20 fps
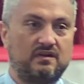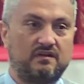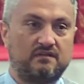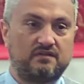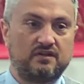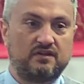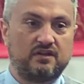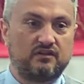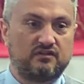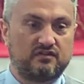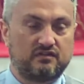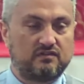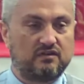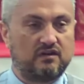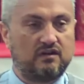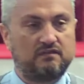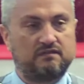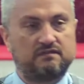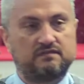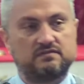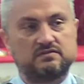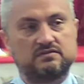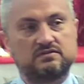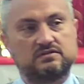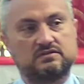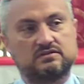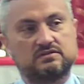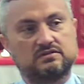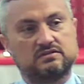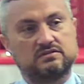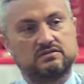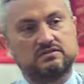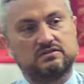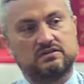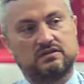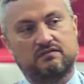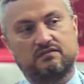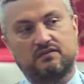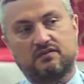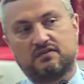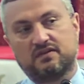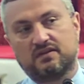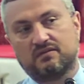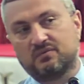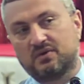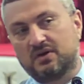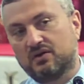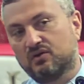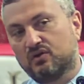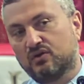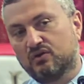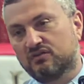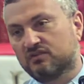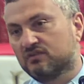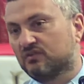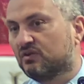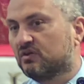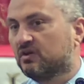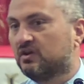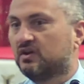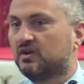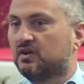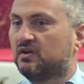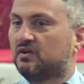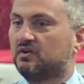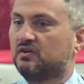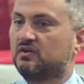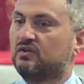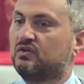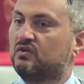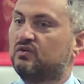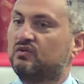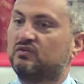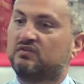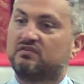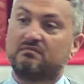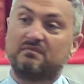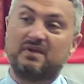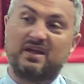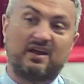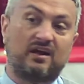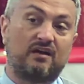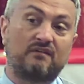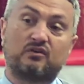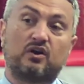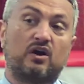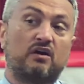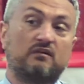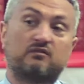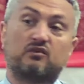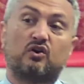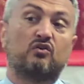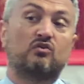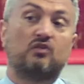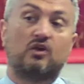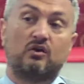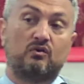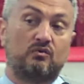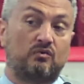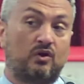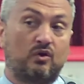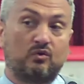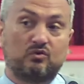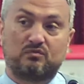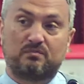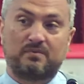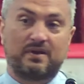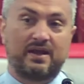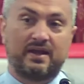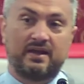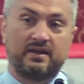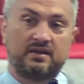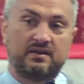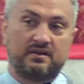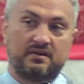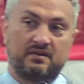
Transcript: If things are tough, if you think, well, God's not going to use me, I've got, I've got, no role to play,